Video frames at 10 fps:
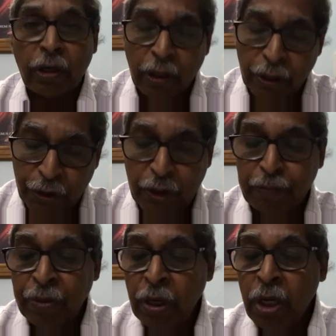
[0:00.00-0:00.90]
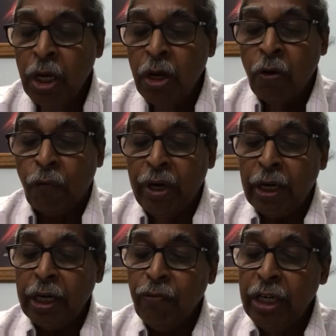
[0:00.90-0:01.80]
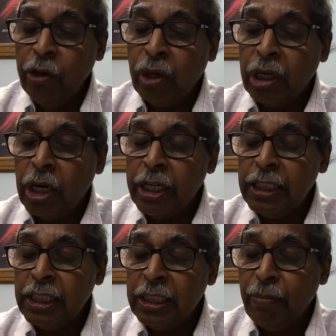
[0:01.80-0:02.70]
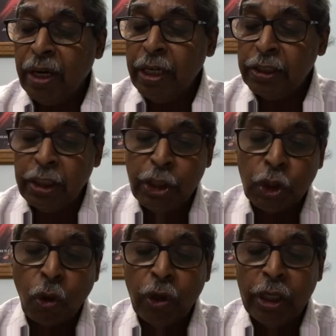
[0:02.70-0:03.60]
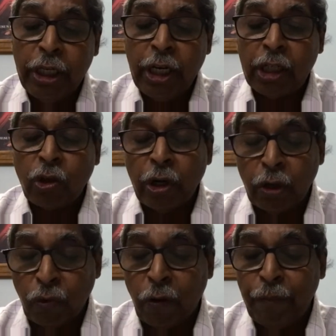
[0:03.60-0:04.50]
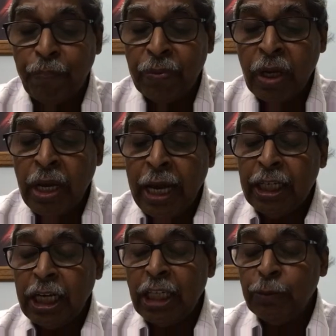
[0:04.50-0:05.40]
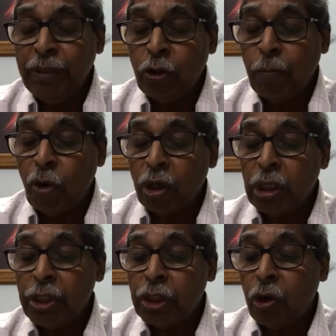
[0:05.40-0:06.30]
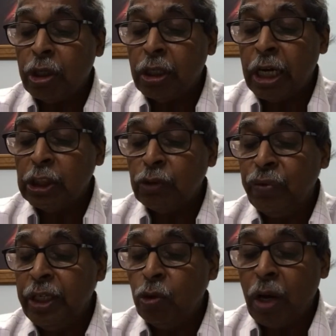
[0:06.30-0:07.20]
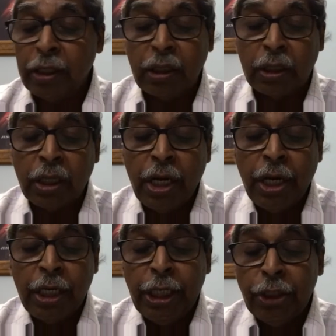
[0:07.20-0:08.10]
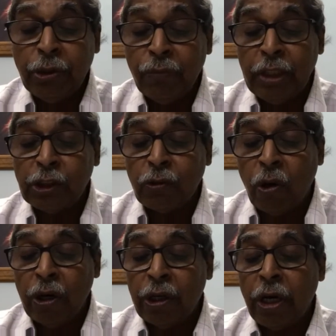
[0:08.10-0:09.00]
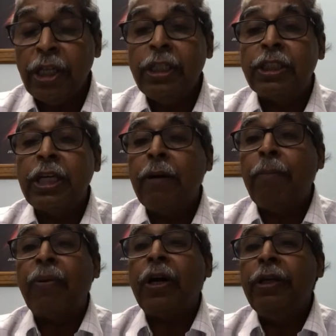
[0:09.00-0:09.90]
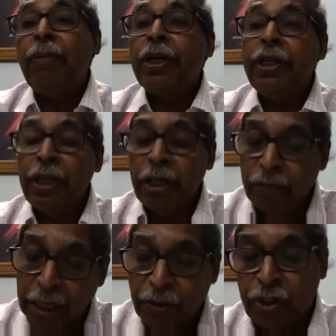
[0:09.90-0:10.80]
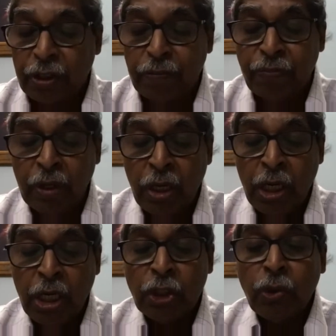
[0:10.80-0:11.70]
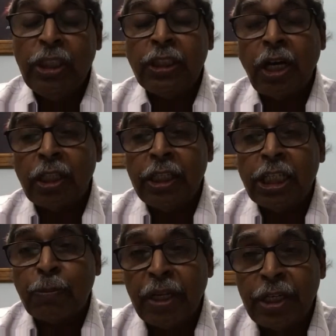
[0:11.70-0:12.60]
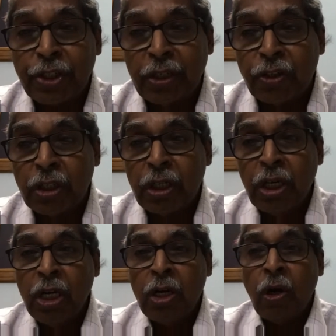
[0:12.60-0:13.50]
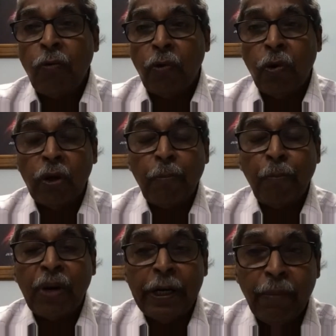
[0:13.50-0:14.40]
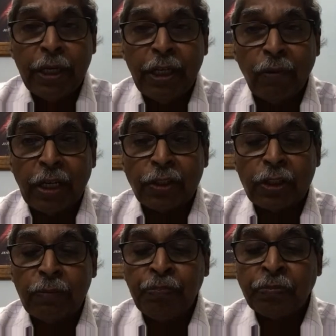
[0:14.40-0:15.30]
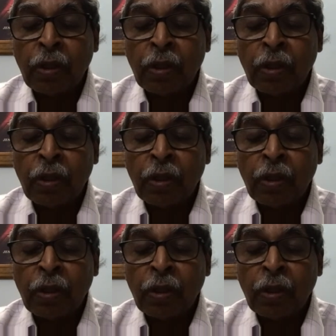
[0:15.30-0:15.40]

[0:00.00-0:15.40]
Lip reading: records. Where a video recording is simultaneously stored in electronic form and transmitted, broadcast, or transferred to another, each of the stored recording is a primary evidence. So these are the explanations for primary evidence.